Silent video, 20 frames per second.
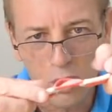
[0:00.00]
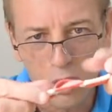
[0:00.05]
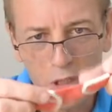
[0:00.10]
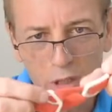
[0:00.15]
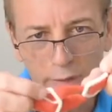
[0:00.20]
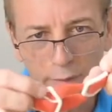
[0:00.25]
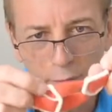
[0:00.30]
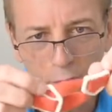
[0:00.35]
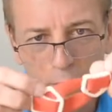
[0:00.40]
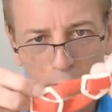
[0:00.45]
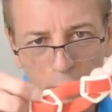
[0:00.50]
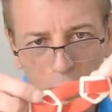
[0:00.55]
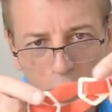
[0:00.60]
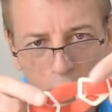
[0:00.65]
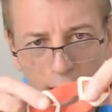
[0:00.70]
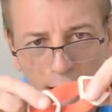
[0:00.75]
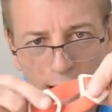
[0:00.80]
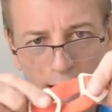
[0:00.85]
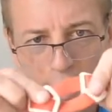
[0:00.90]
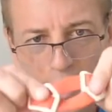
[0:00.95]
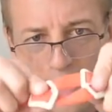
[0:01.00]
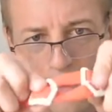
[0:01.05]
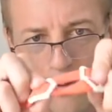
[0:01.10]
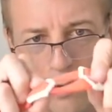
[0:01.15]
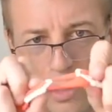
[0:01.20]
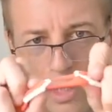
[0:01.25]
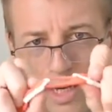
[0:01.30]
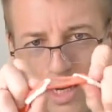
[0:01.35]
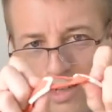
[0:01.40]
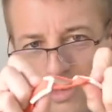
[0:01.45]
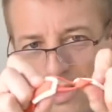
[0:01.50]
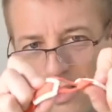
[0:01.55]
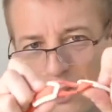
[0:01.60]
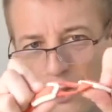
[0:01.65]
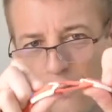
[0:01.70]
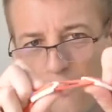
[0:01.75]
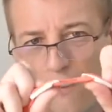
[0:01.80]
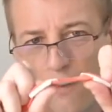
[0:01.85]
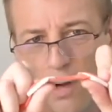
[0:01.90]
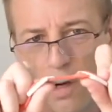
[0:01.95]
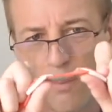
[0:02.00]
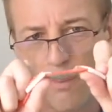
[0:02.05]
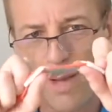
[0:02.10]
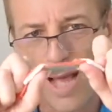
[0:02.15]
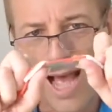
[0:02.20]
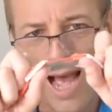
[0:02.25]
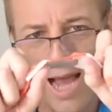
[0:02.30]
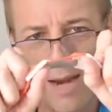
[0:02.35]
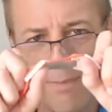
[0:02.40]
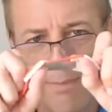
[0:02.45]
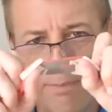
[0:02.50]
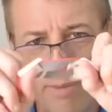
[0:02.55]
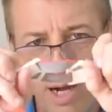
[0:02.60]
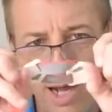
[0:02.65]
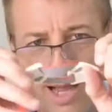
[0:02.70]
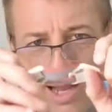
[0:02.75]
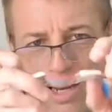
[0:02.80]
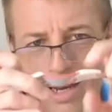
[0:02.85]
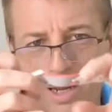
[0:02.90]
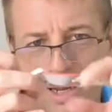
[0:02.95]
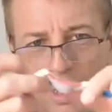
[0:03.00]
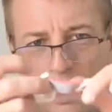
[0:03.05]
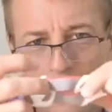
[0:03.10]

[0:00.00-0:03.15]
to conform to your head and everything, and it doesn't feel bad, but